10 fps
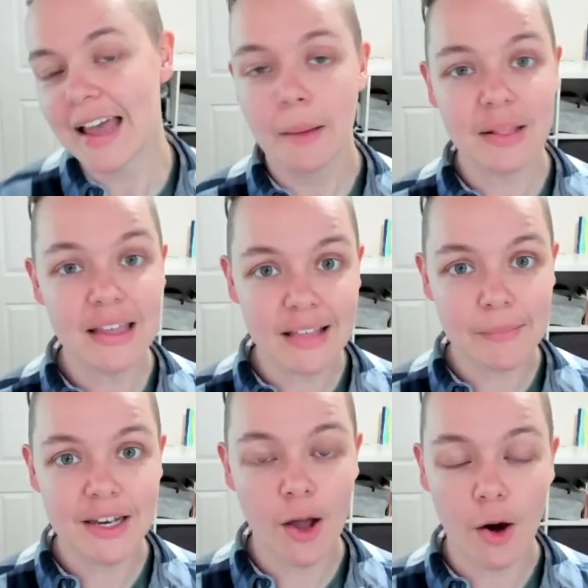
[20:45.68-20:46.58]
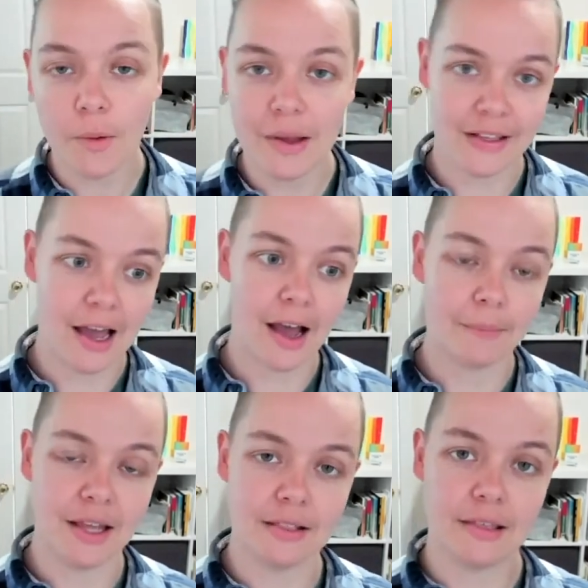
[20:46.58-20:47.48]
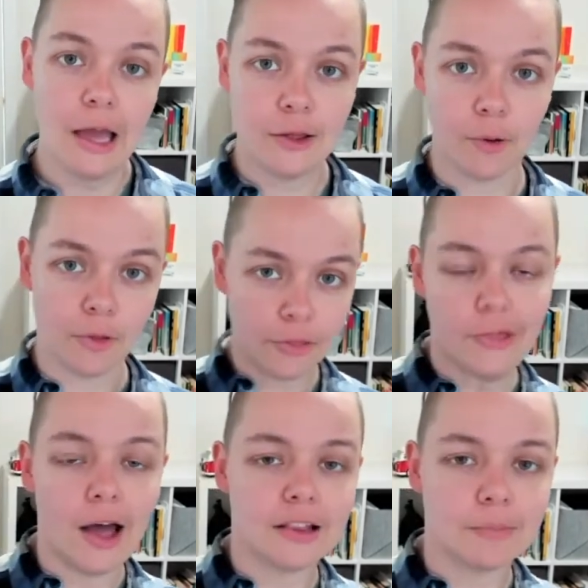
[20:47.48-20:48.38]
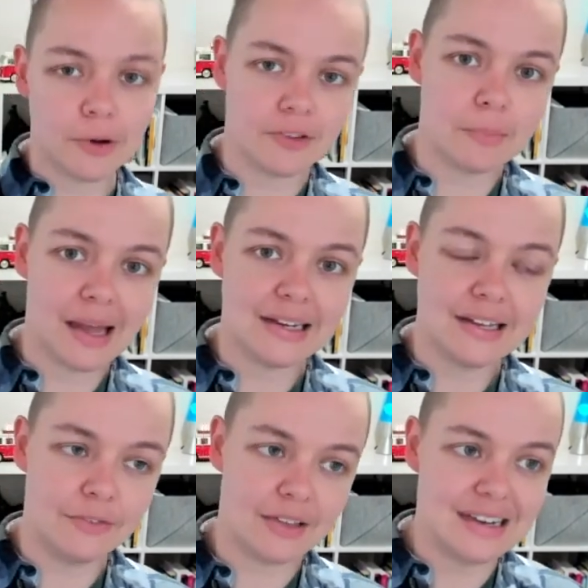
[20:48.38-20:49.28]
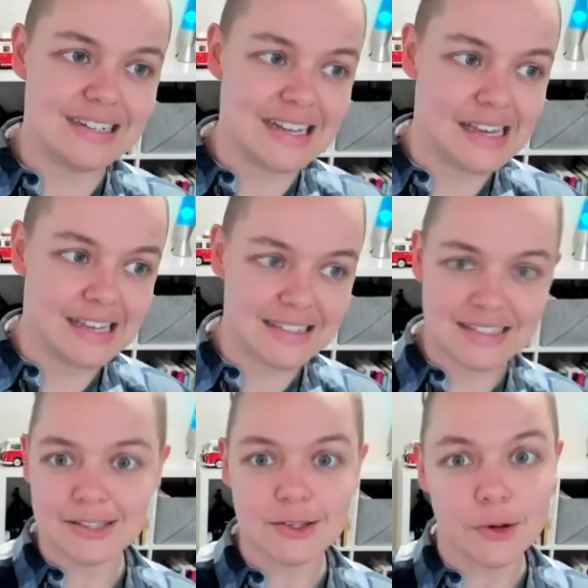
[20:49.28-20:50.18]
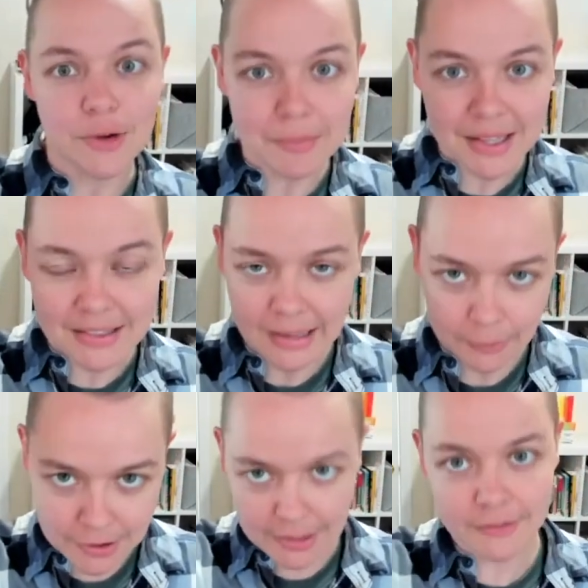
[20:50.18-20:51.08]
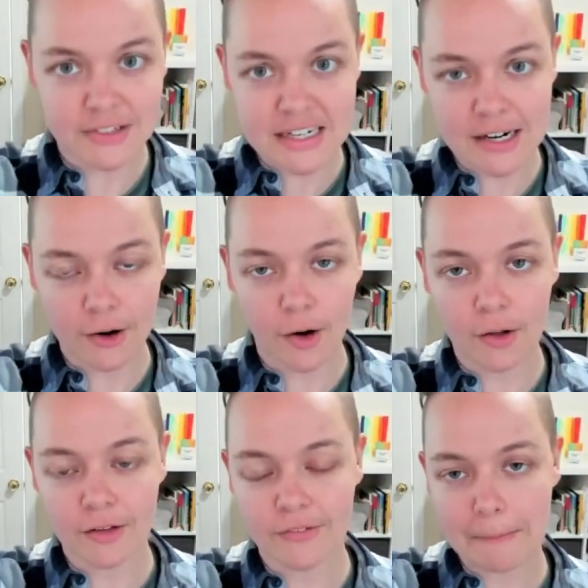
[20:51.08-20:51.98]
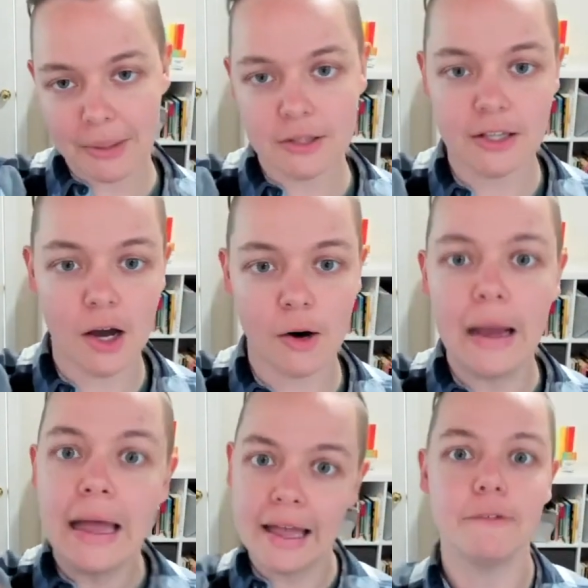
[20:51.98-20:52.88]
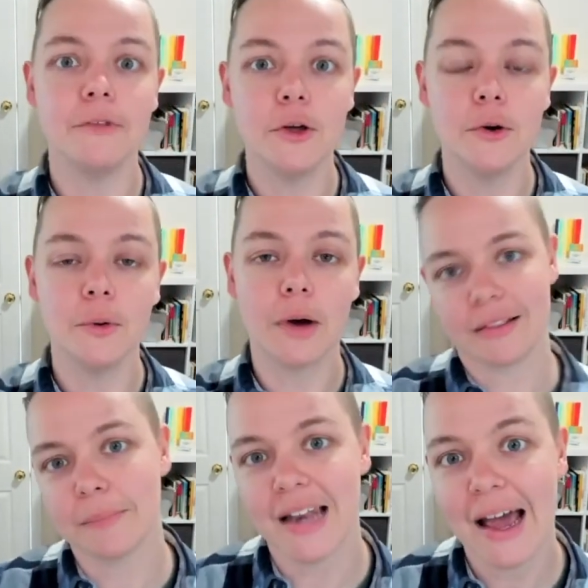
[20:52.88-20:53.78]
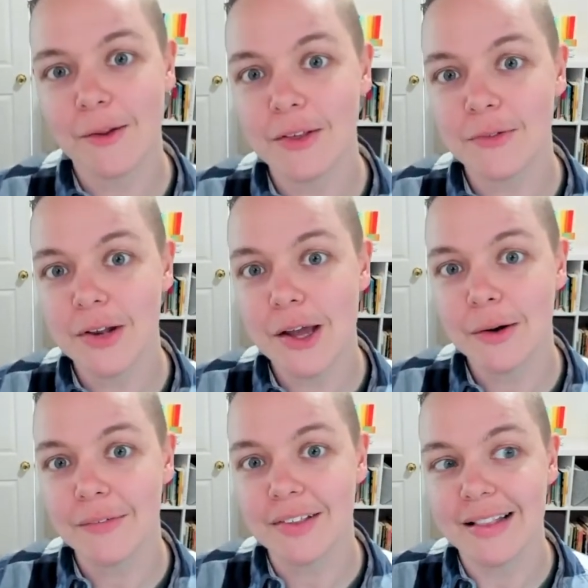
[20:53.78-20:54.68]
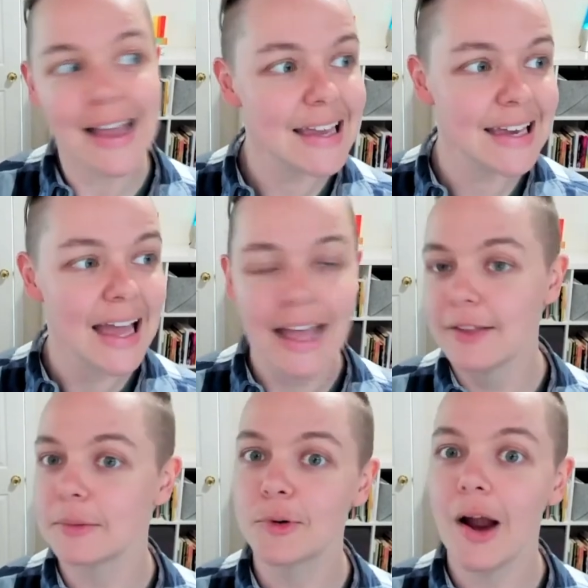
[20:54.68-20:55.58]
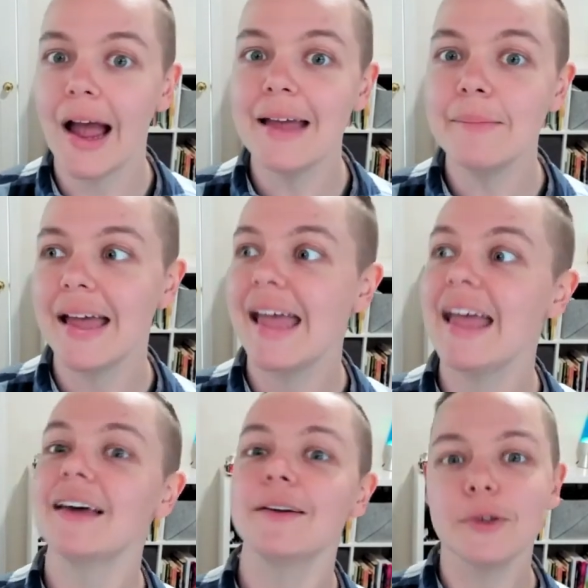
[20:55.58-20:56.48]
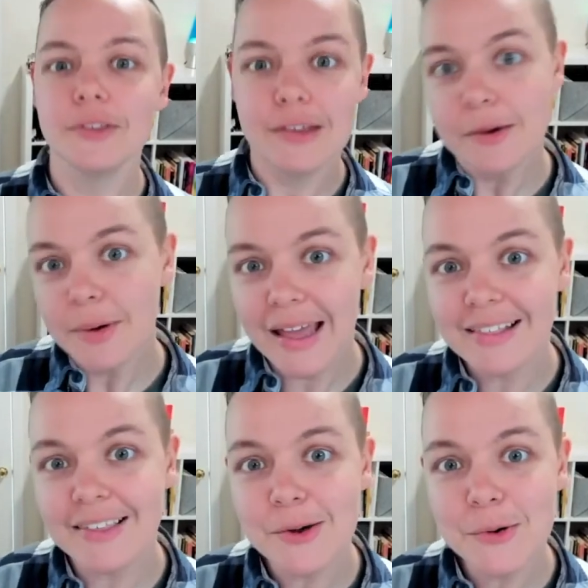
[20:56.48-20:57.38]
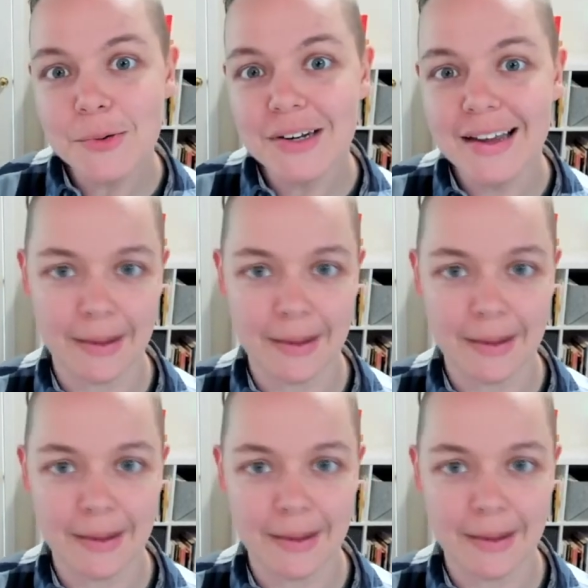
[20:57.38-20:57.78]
Please let me know in the comments your thoughts, perspectives, ideas, disagreements. I would love to hear all of it below. If you got something out of this video, give us a like, subscribe, and we'll see you again soon.